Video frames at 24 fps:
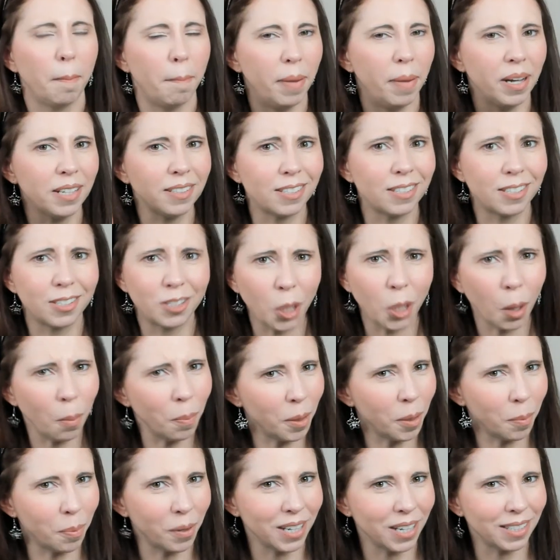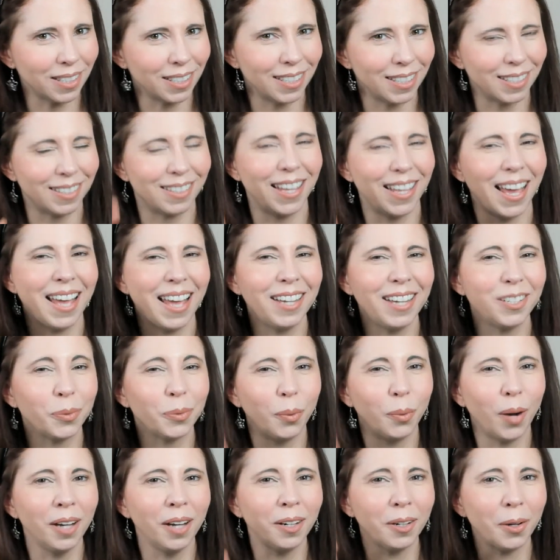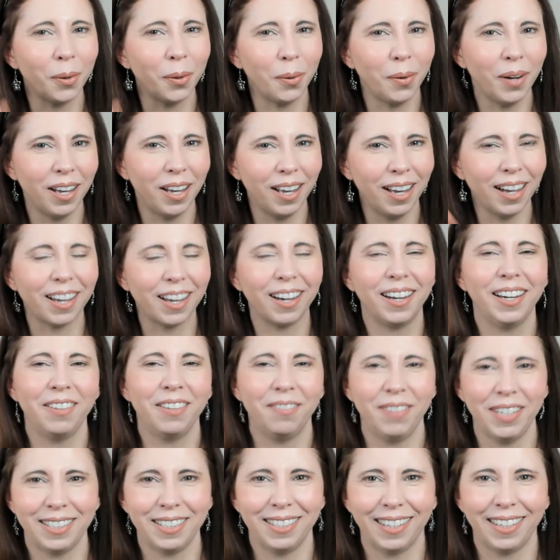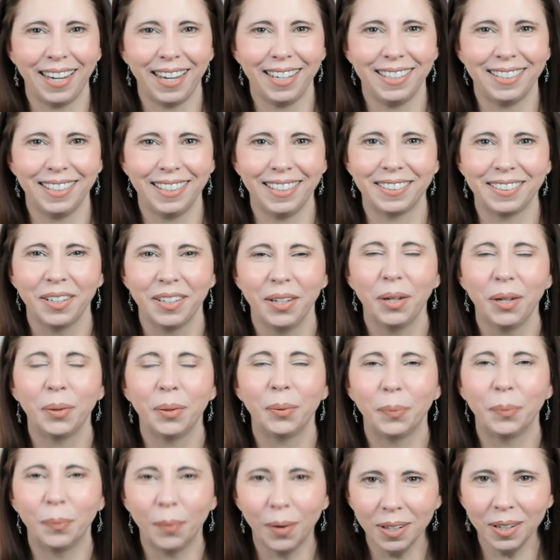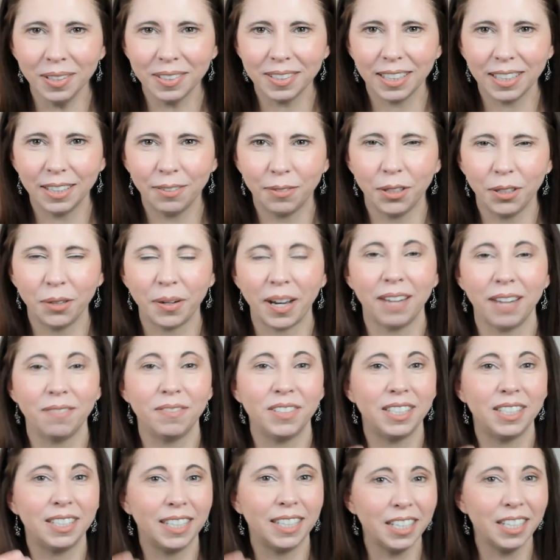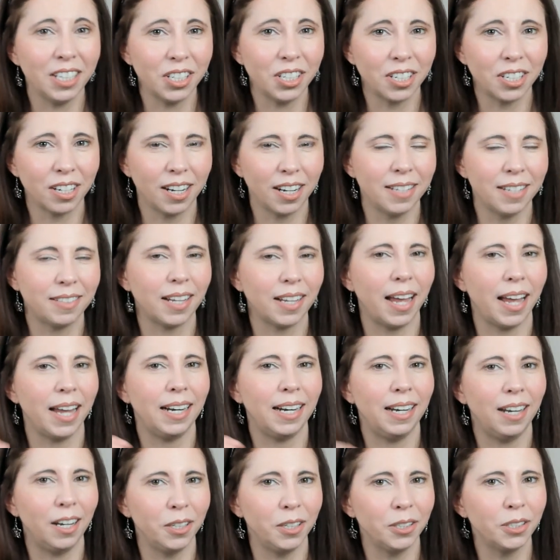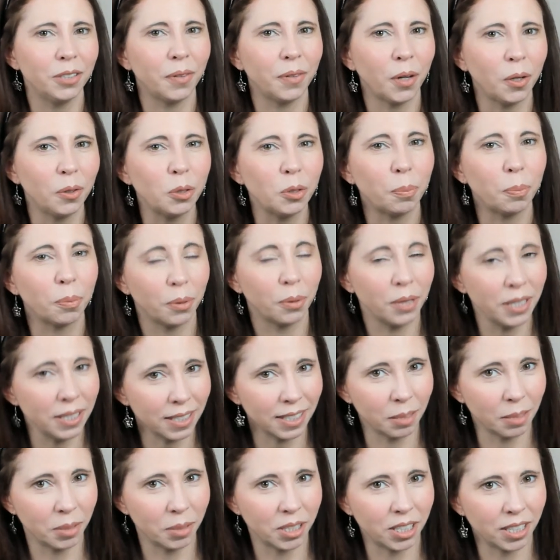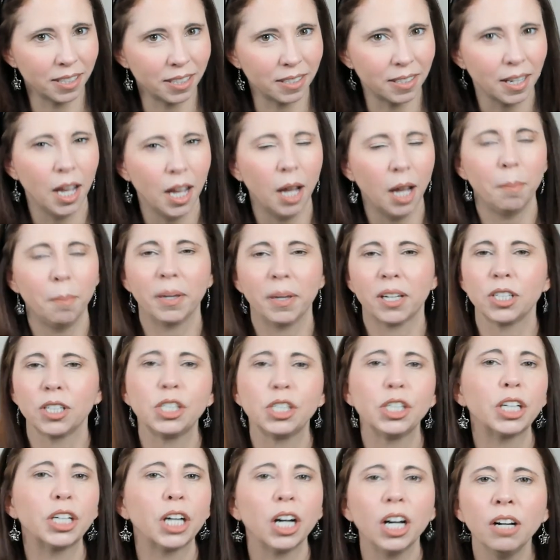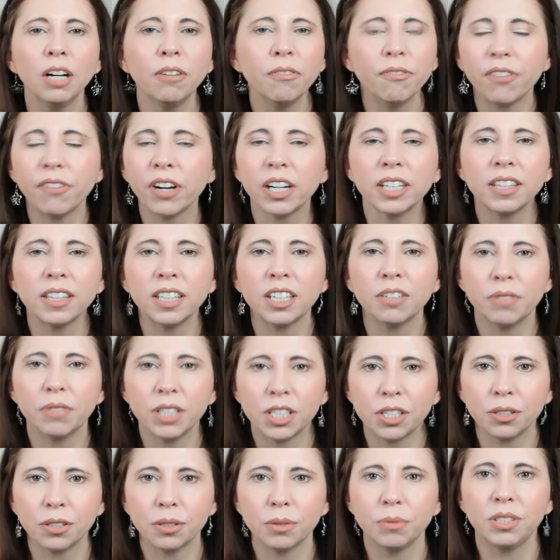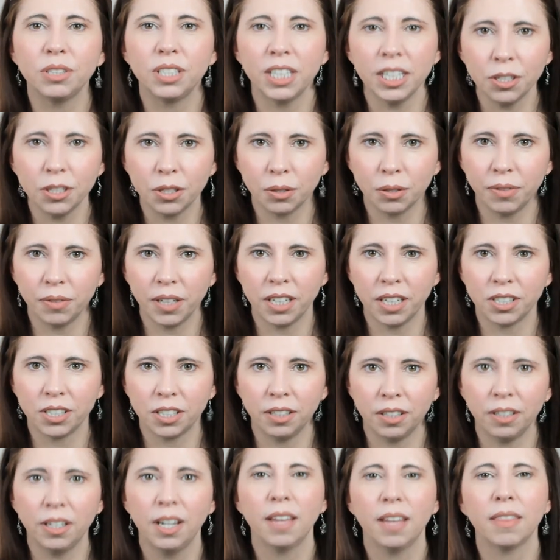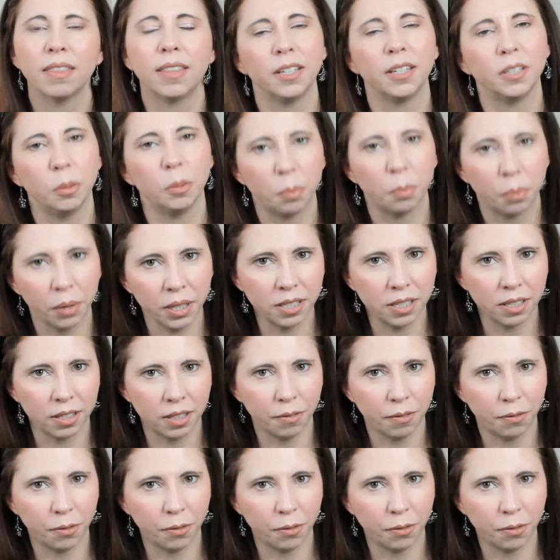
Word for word: But stop the presses! There is one quirk I investigated. What if you have digitized a load of old printed images because you can't find the original digital version that you printed them